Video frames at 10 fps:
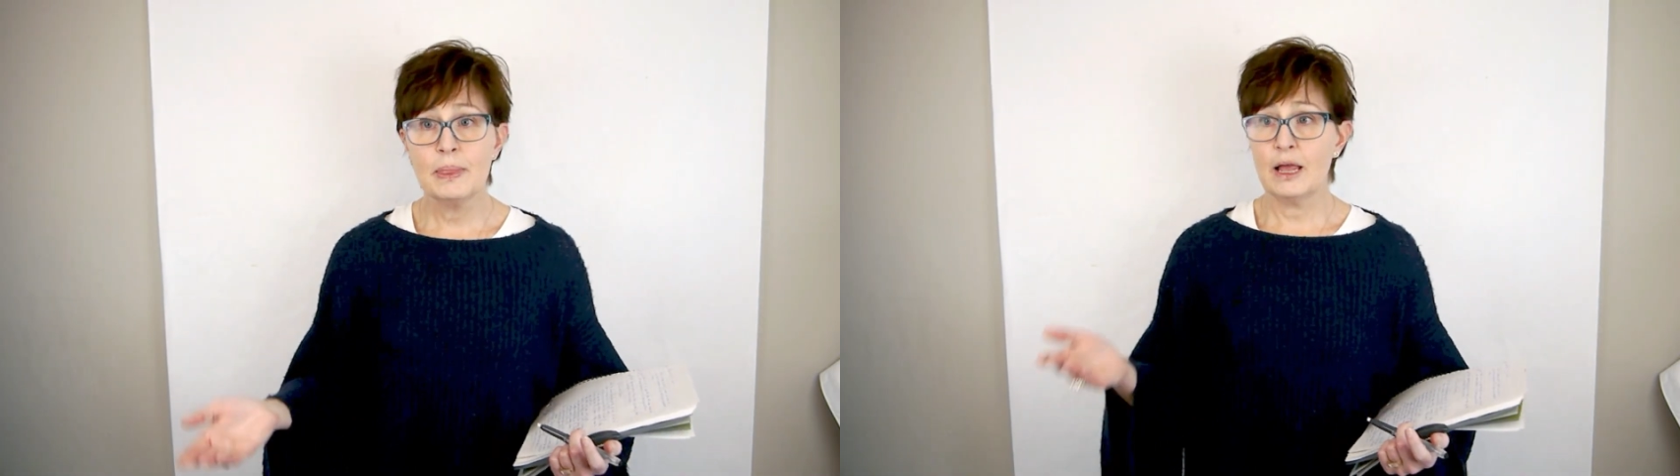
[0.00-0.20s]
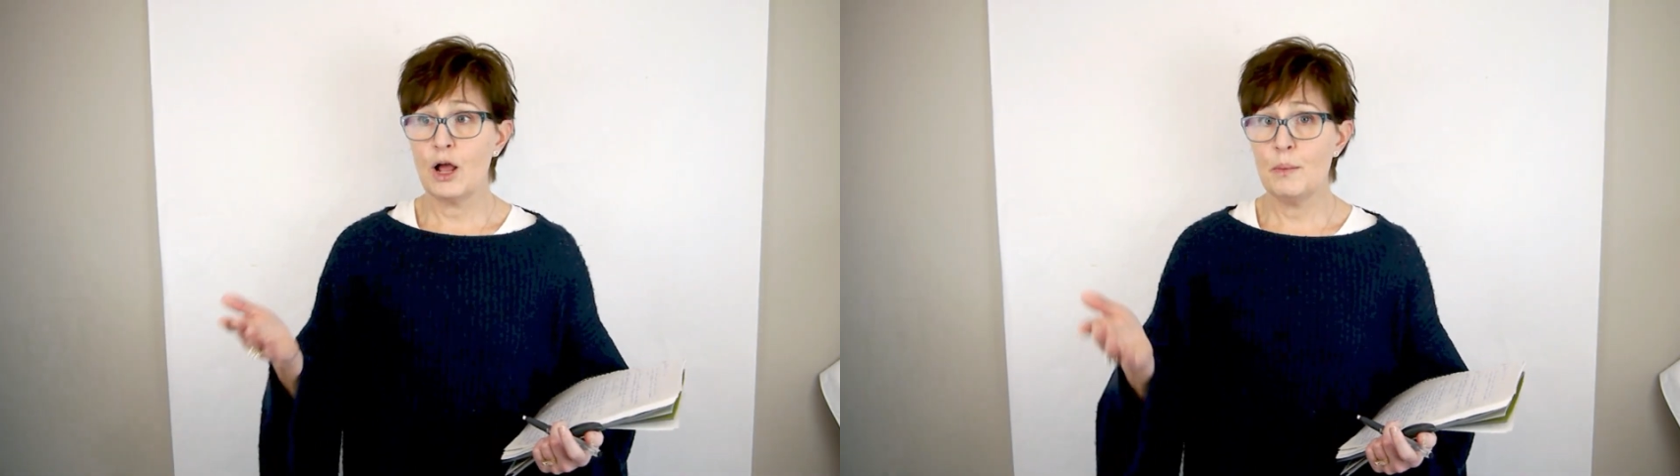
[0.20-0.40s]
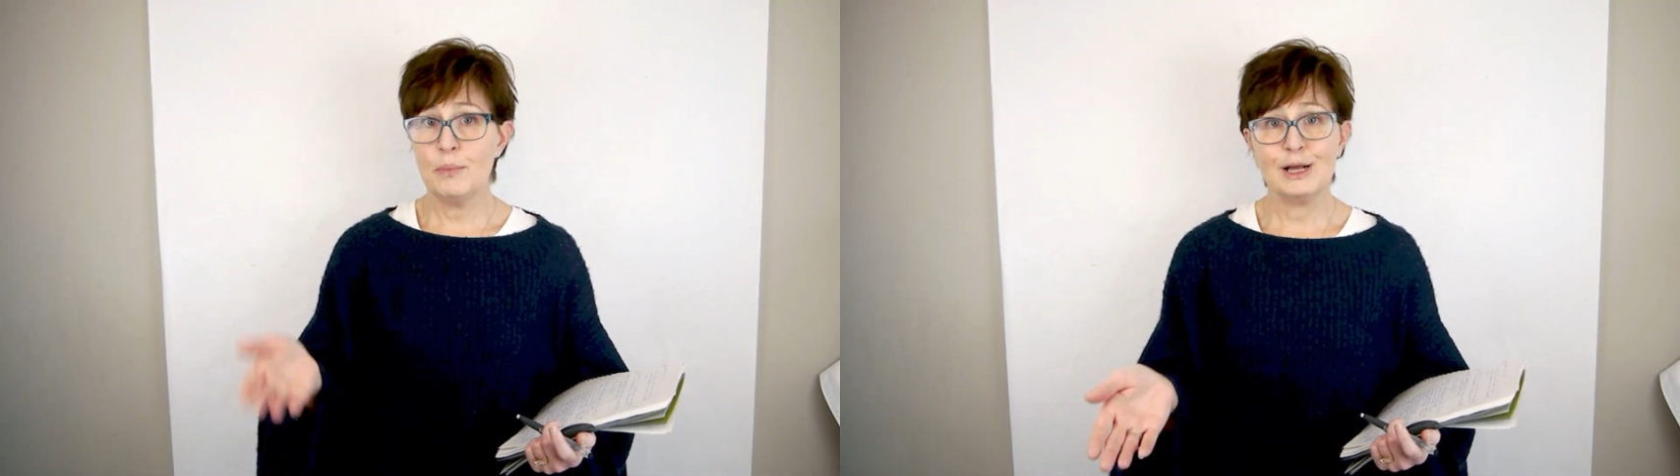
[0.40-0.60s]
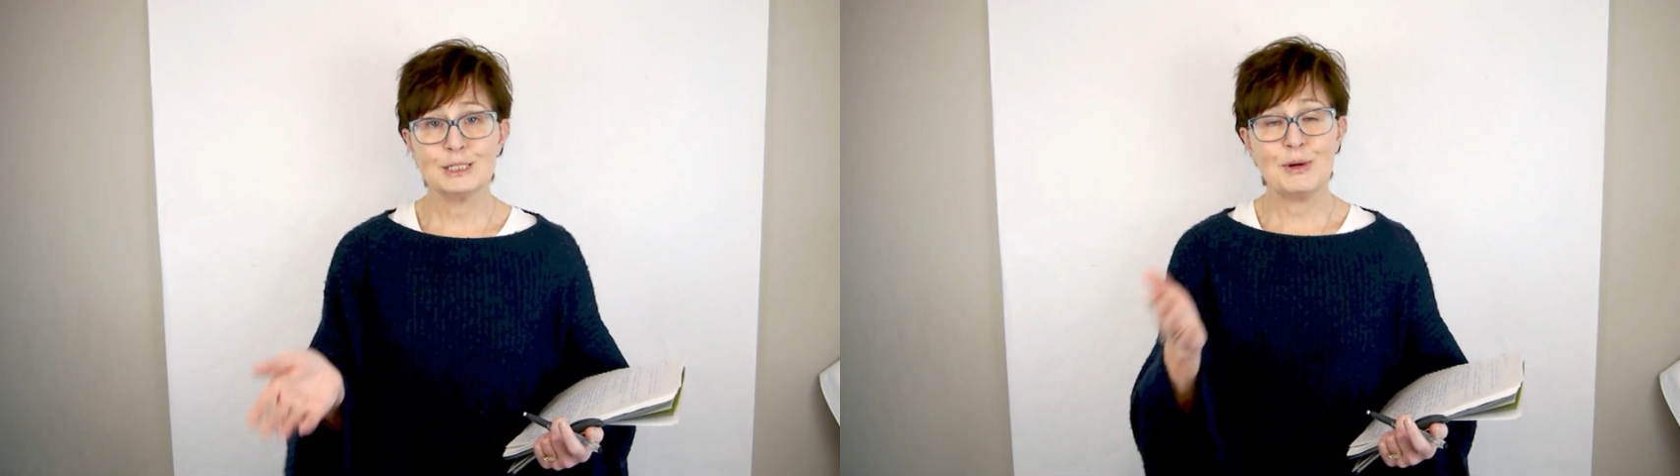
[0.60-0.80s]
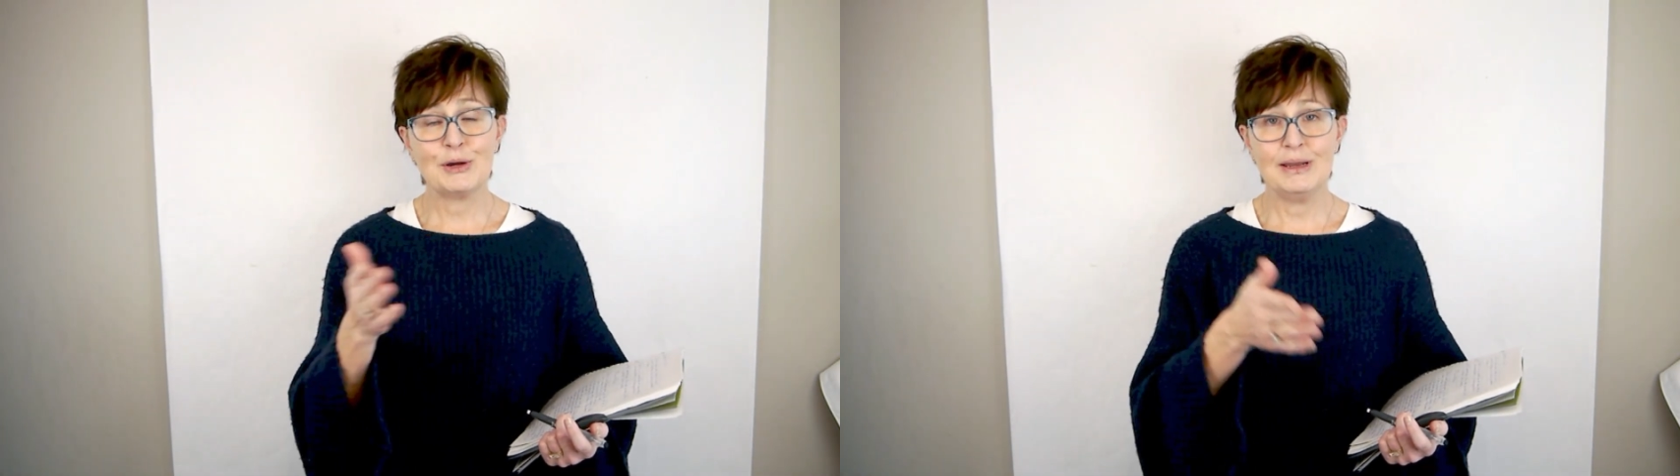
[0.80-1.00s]
like on
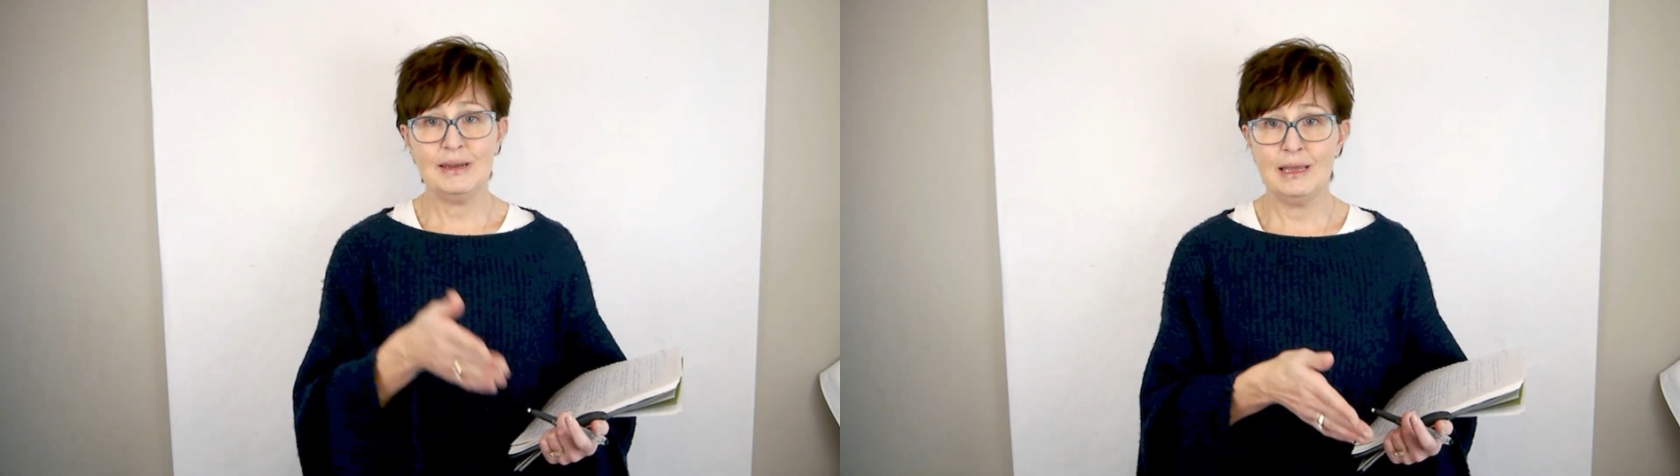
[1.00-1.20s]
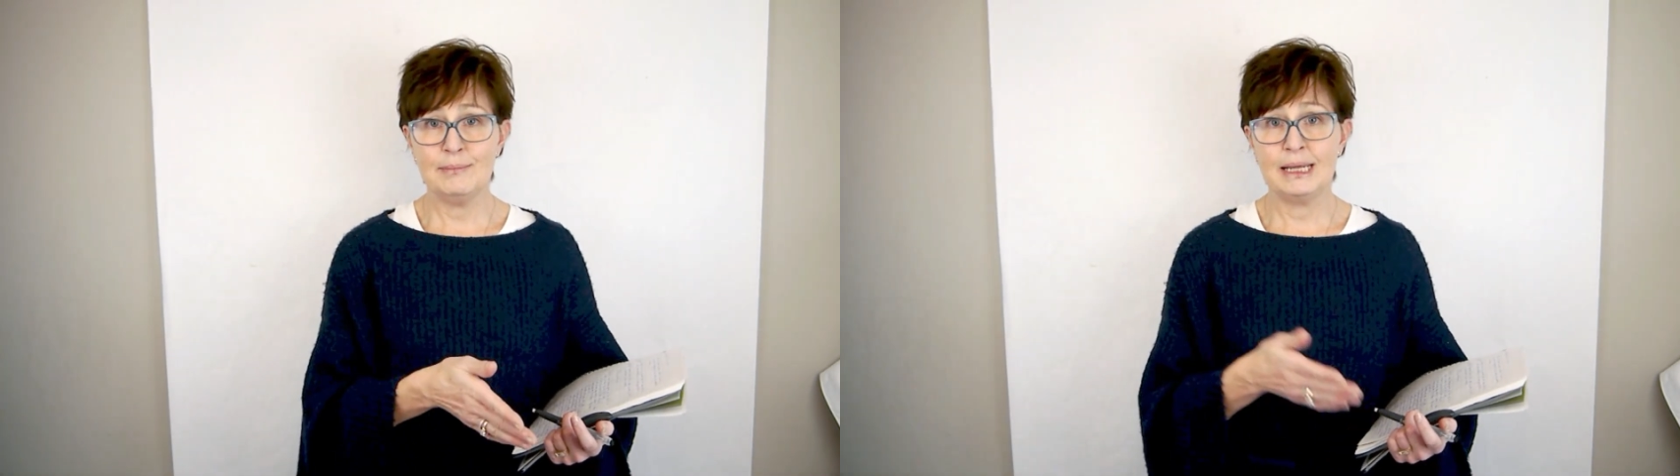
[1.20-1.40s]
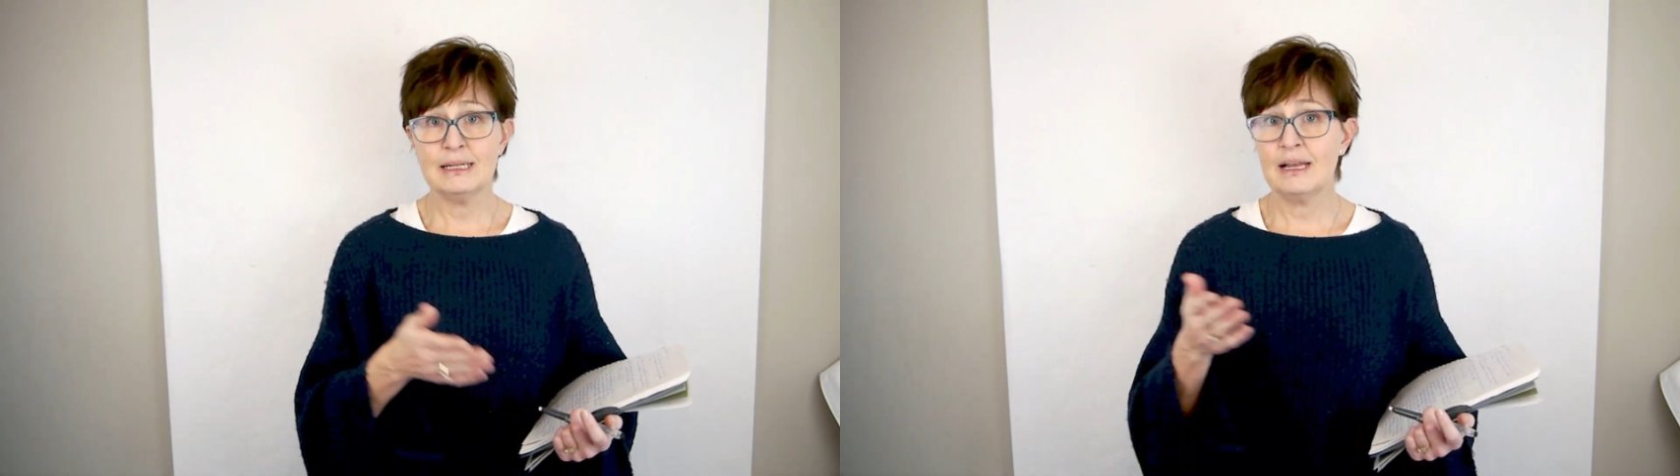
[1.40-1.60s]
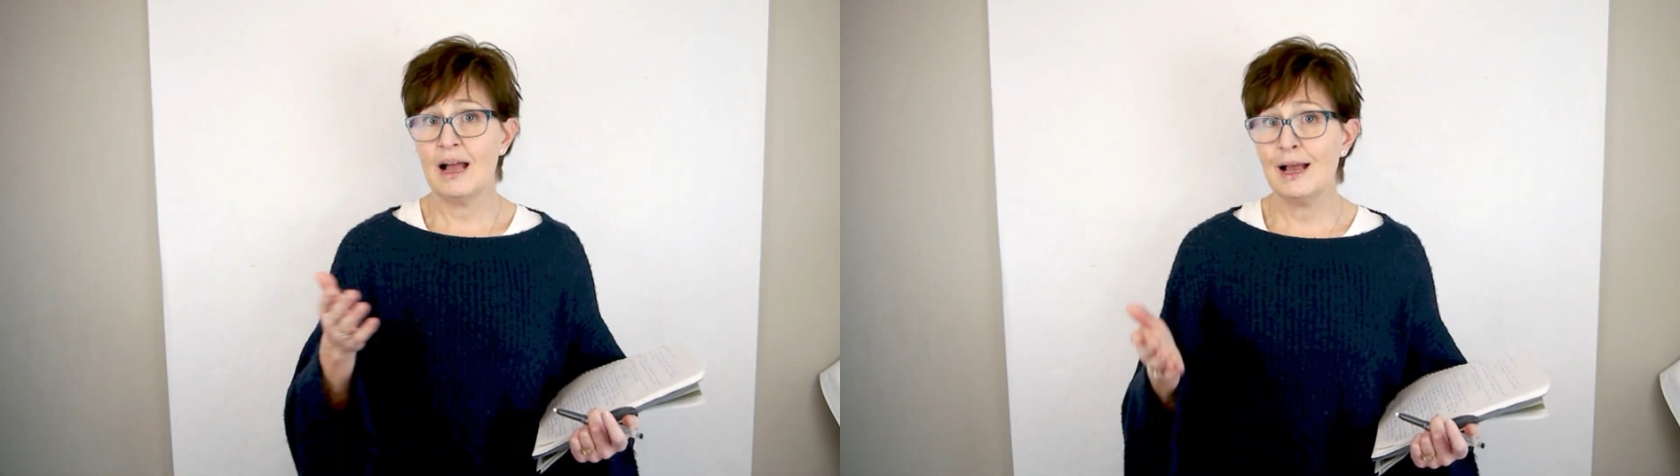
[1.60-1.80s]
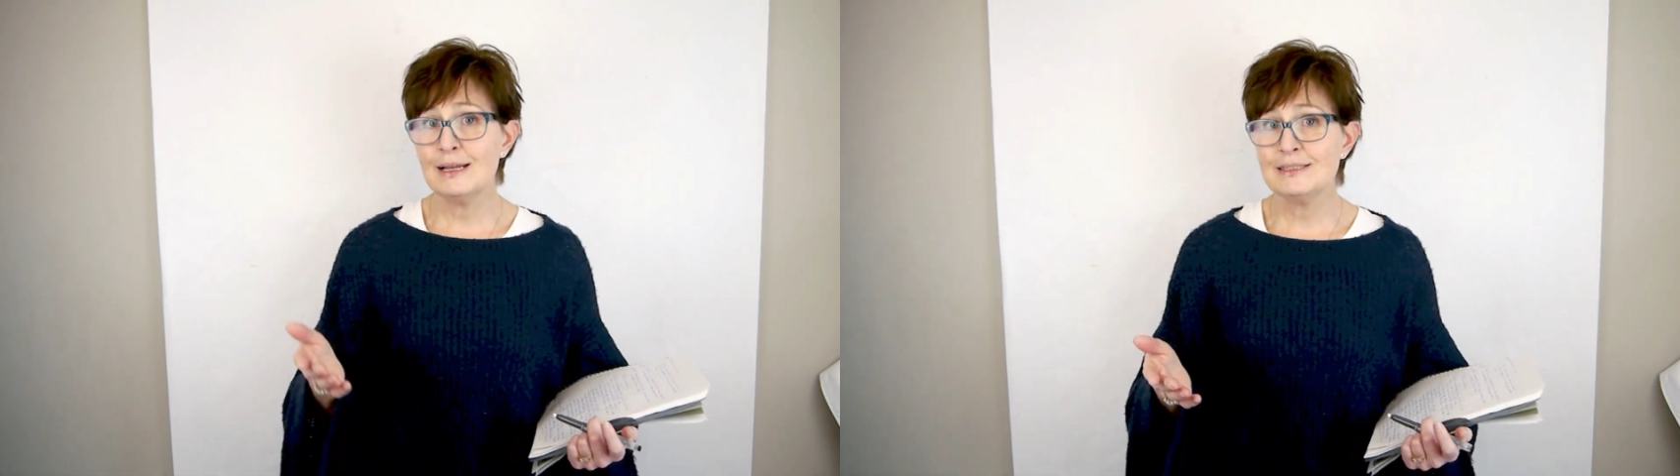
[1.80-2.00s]
Poshmark and eBay
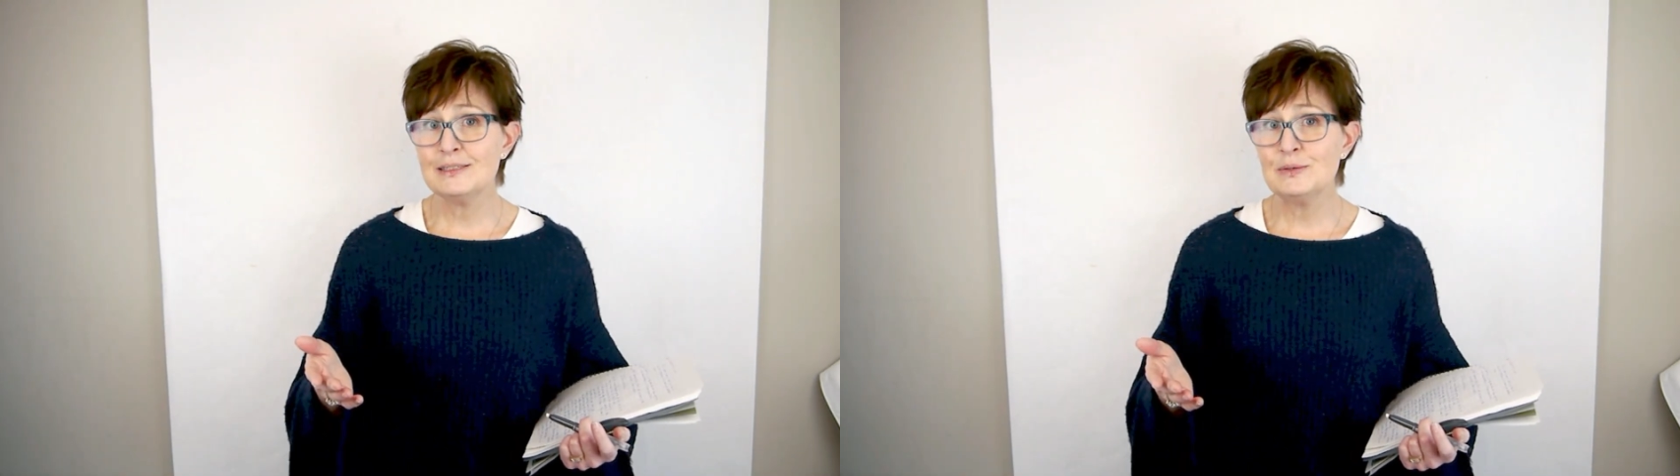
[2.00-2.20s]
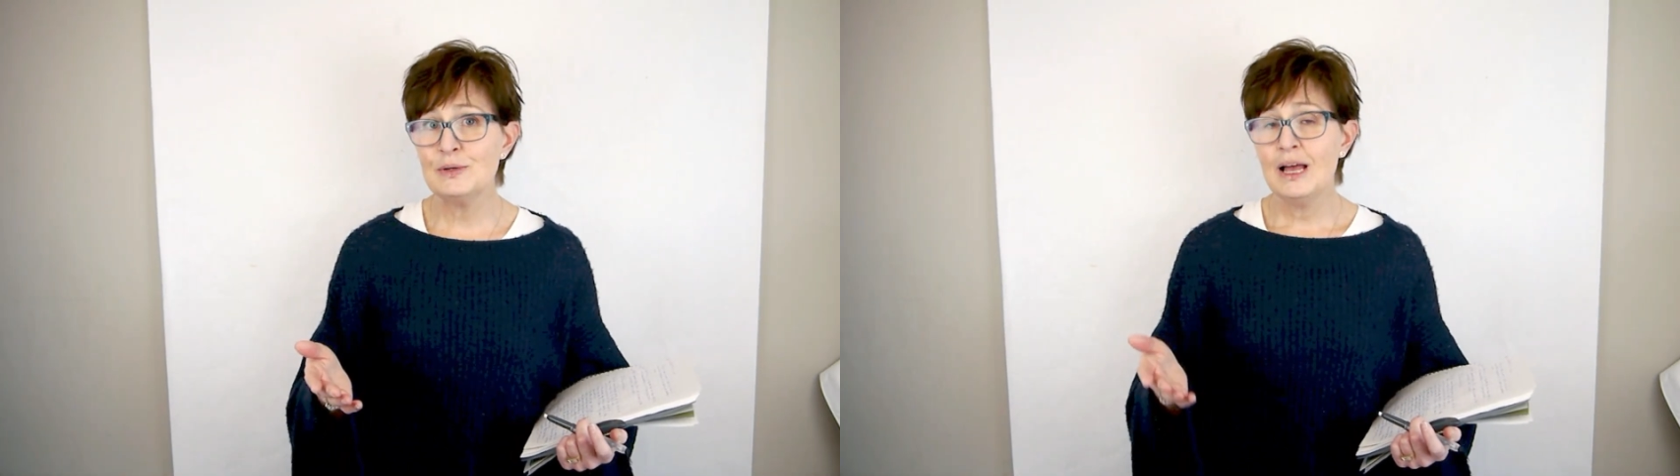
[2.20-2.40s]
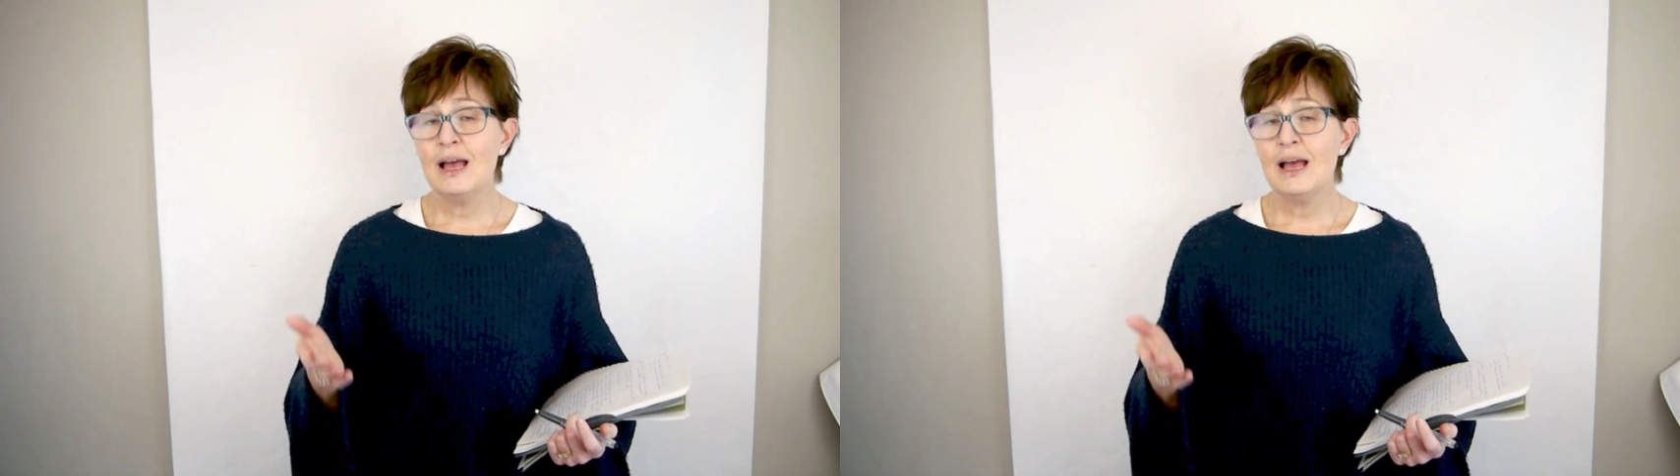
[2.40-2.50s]
like I do,